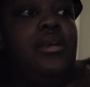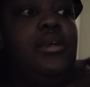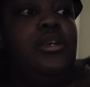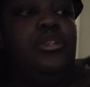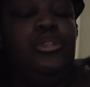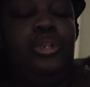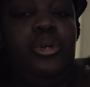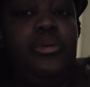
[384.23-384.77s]

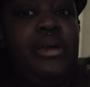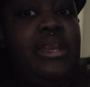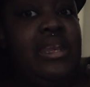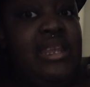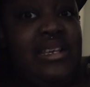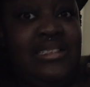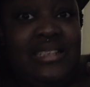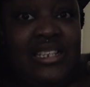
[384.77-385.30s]
do what it
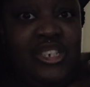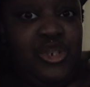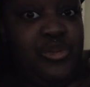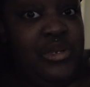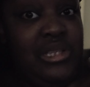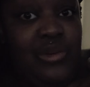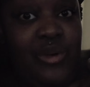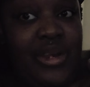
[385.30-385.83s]
is that you
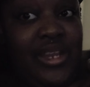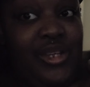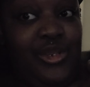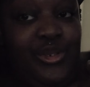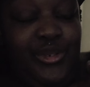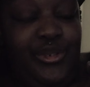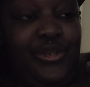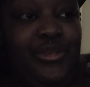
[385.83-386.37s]
really want to
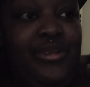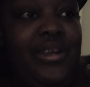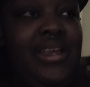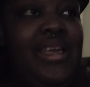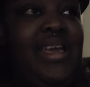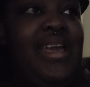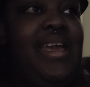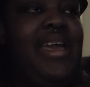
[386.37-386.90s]
do
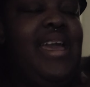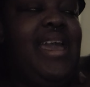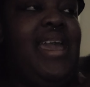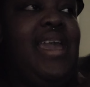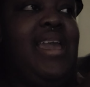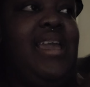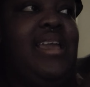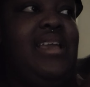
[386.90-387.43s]

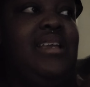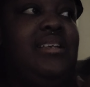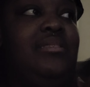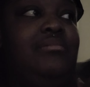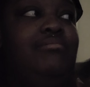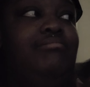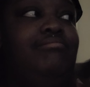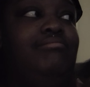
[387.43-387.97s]
and
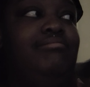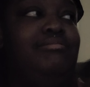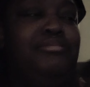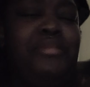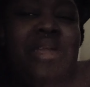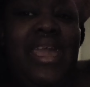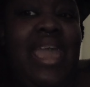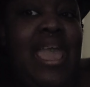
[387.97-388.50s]
be
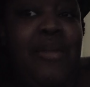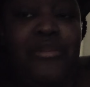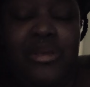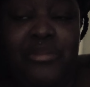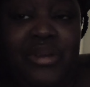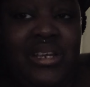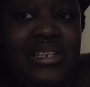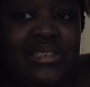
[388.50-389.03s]
happy
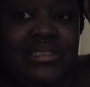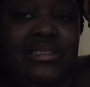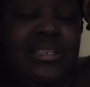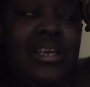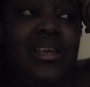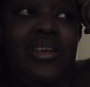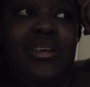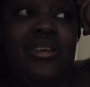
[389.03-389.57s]
because
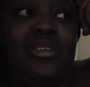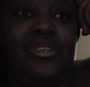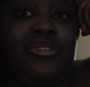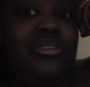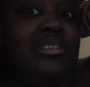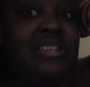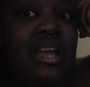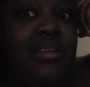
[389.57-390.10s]
you
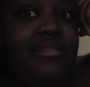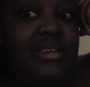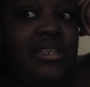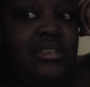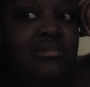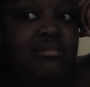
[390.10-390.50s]
deserve it